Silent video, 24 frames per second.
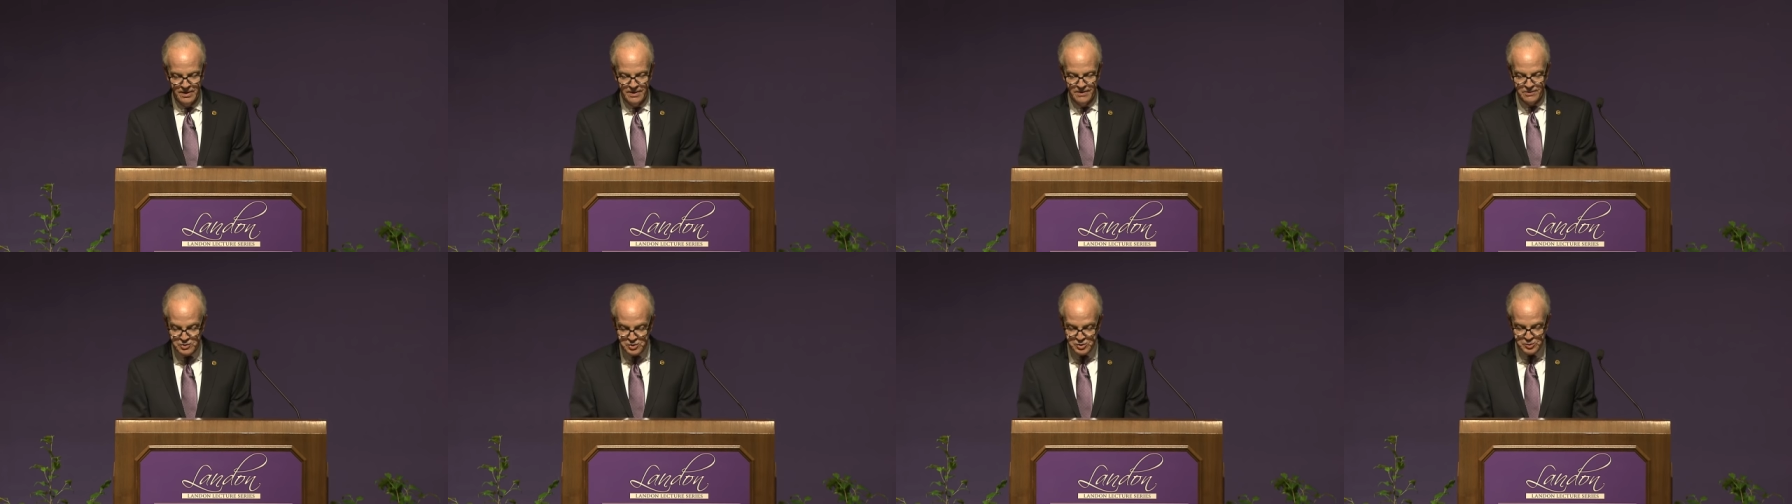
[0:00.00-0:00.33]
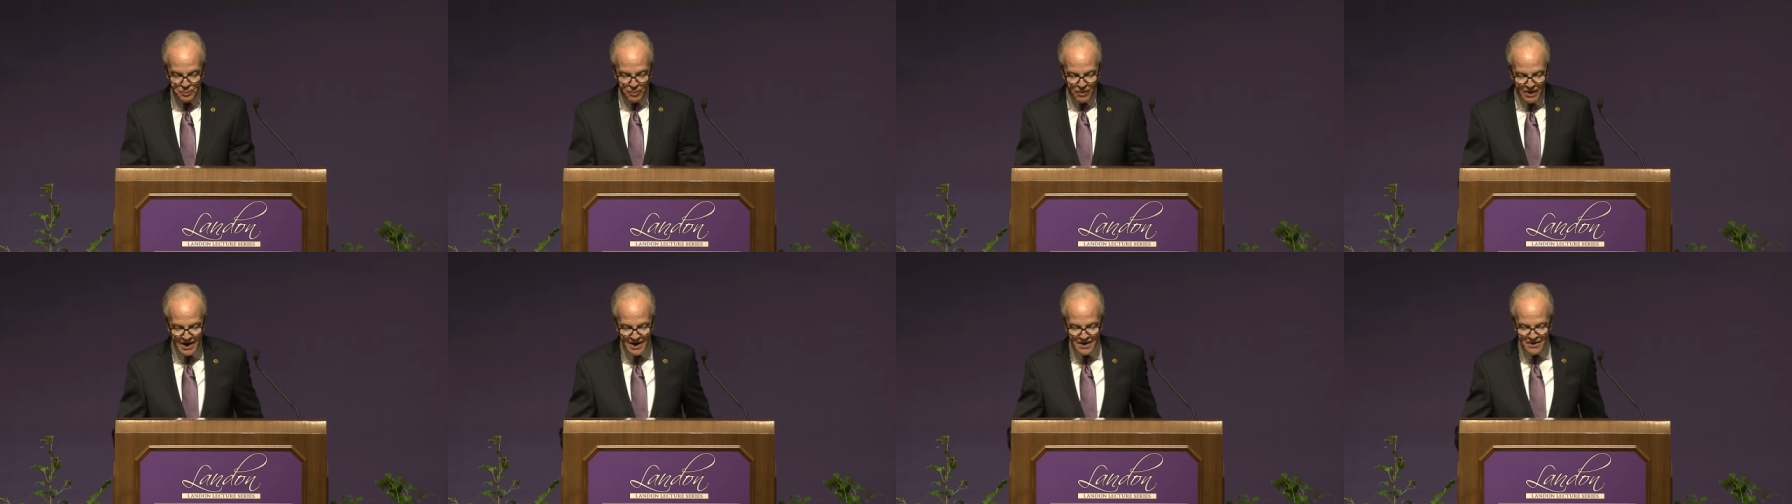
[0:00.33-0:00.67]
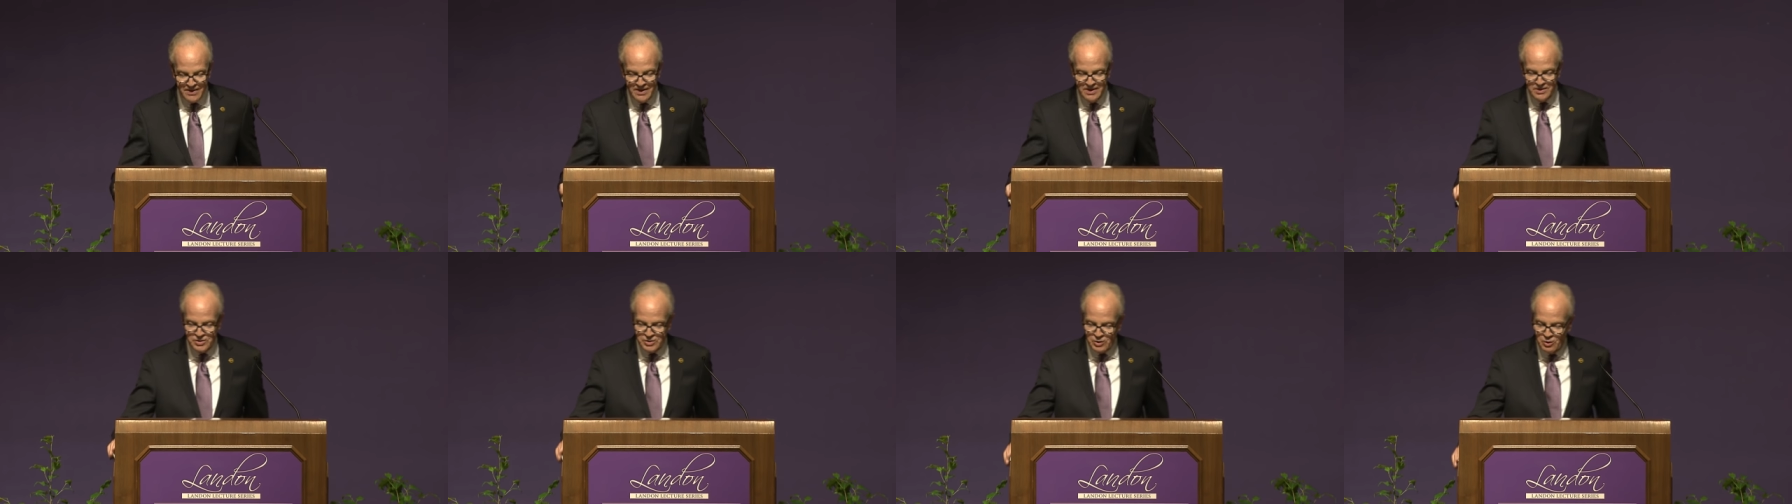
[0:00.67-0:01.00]
This was prior to
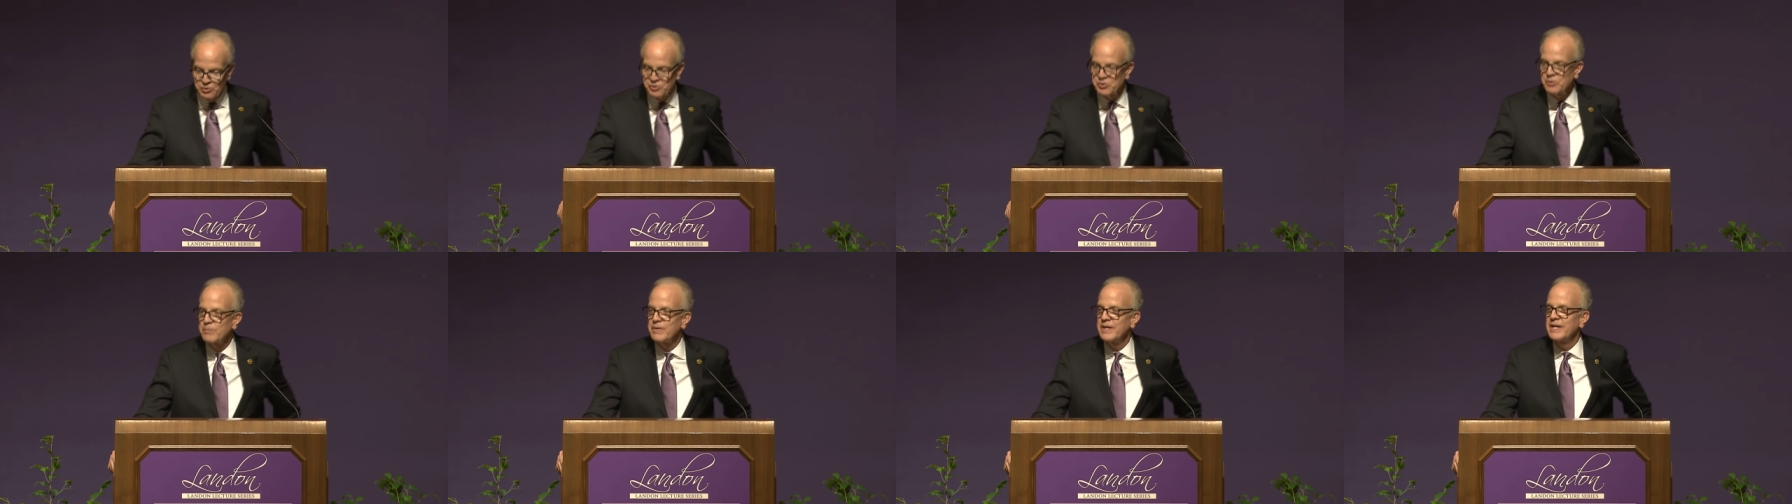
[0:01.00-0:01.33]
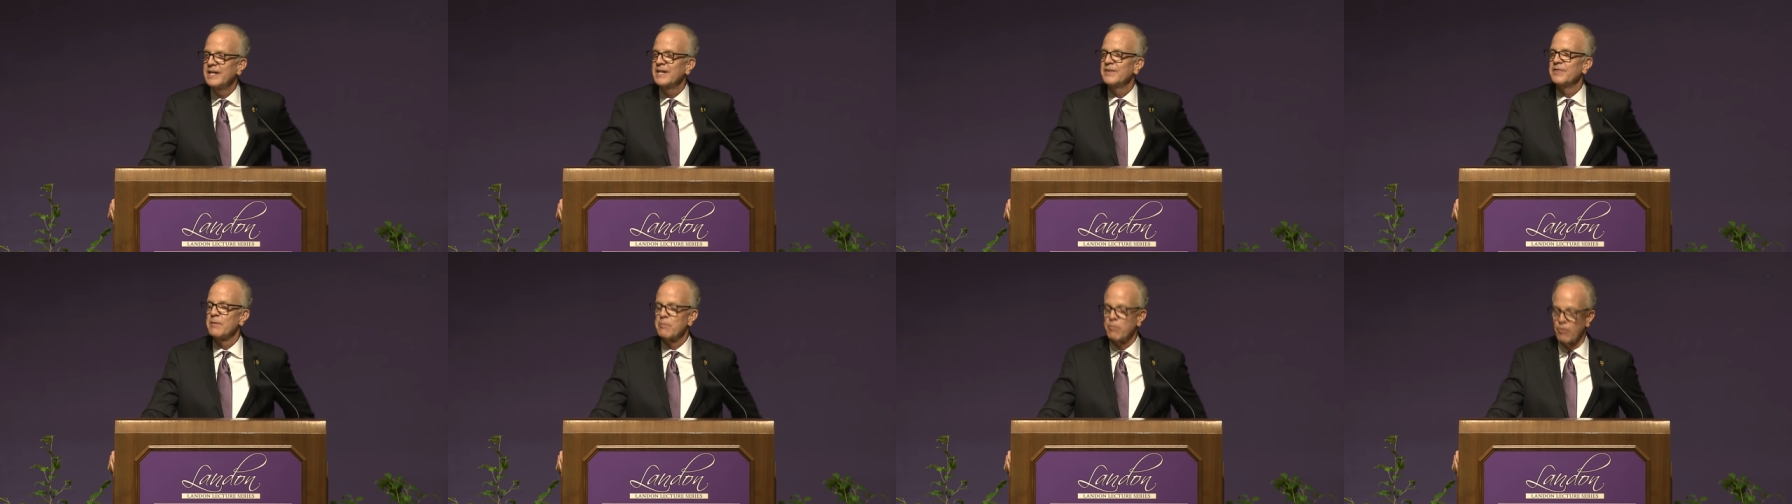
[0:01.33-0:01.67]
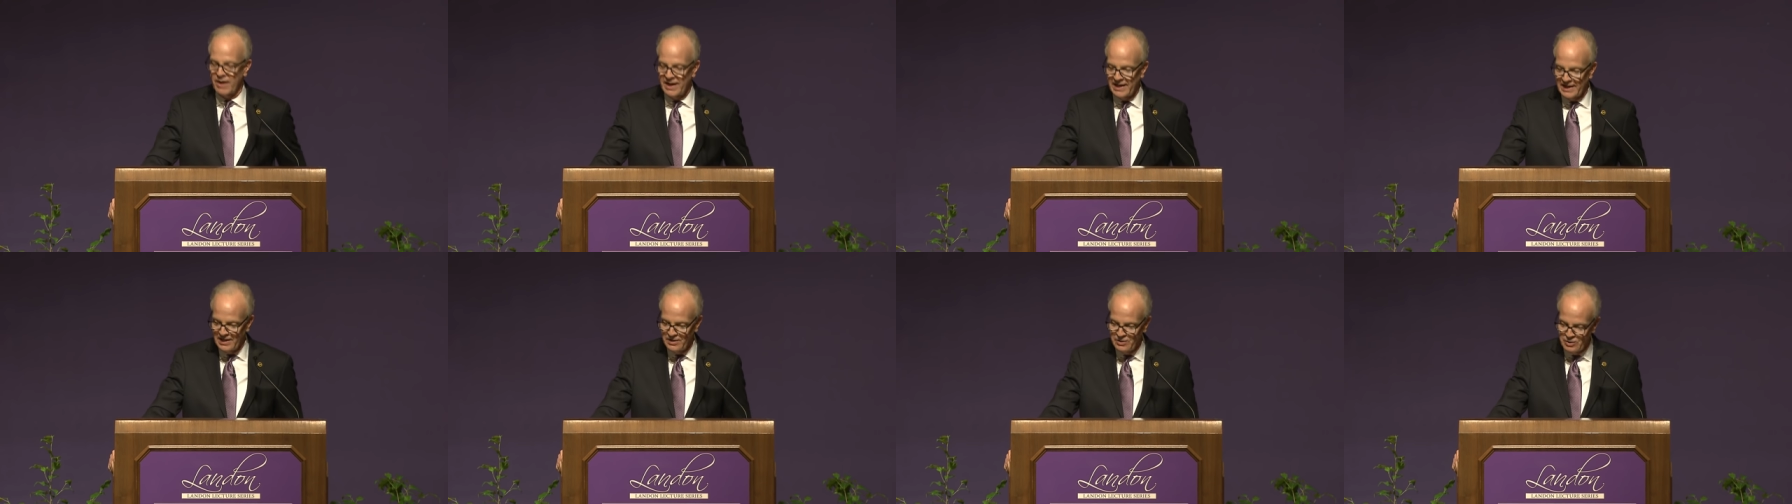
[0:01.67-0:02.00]
the social media and the
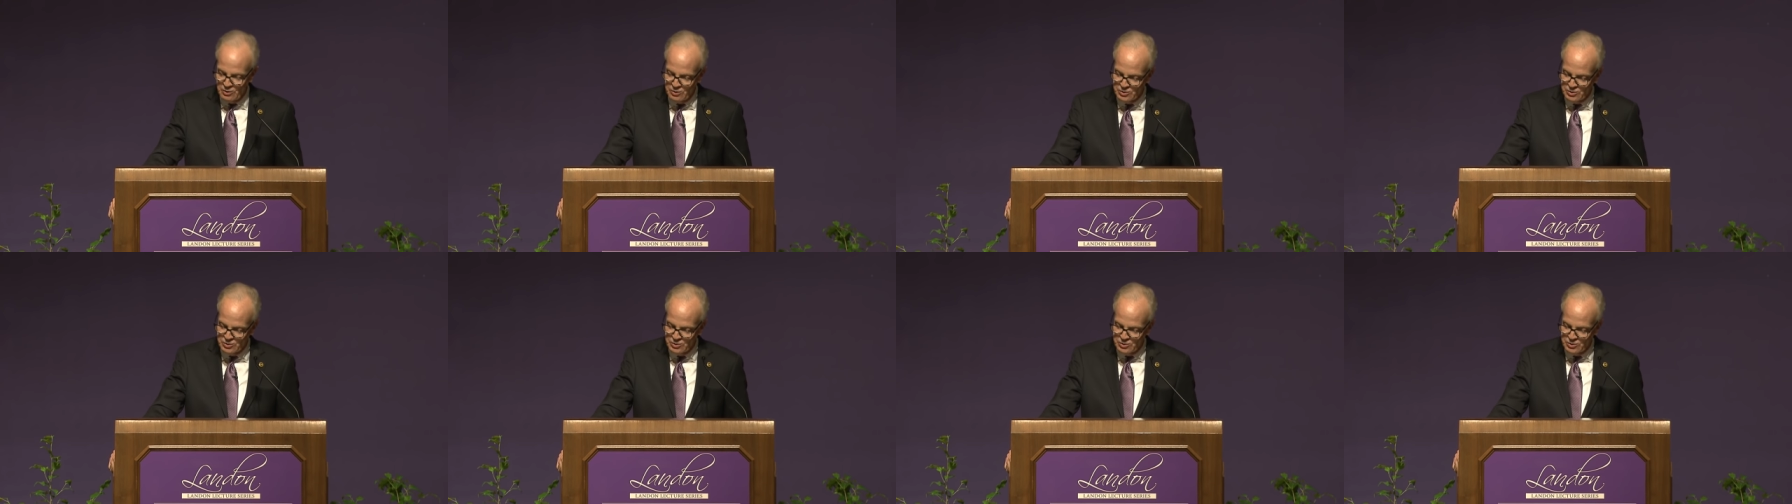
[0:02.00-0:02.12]
breaking